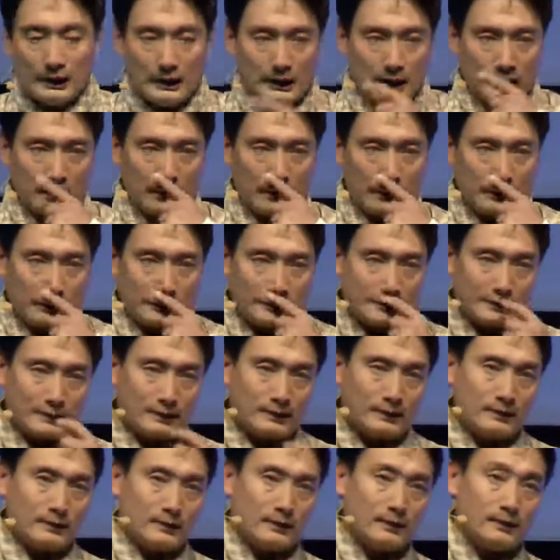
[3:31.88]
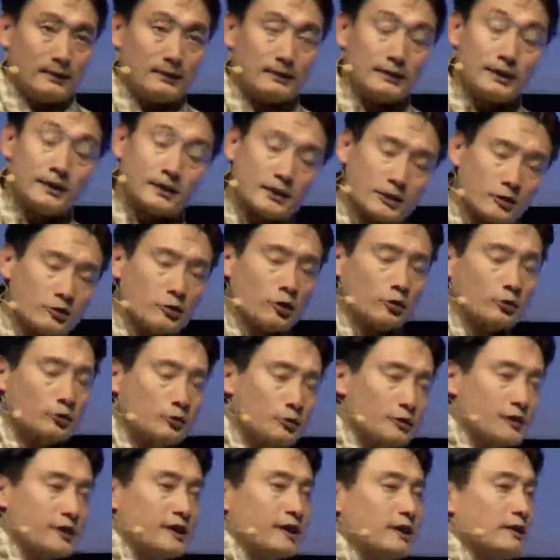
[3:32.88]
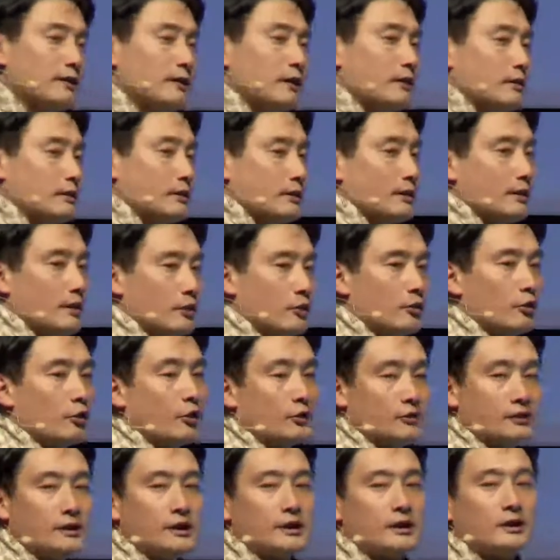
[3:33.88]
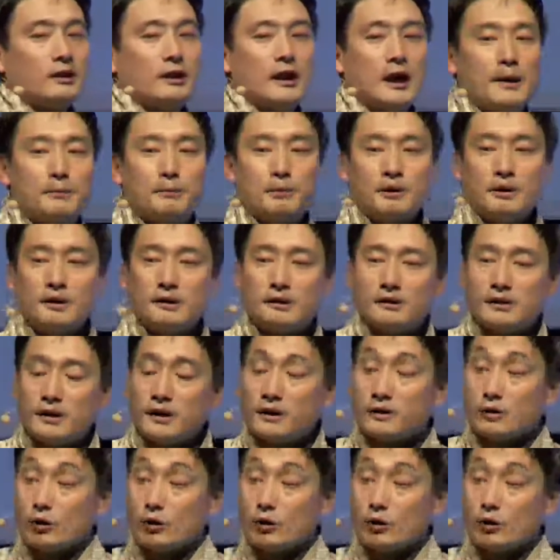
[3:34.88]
And this is not to say that gross national happiness is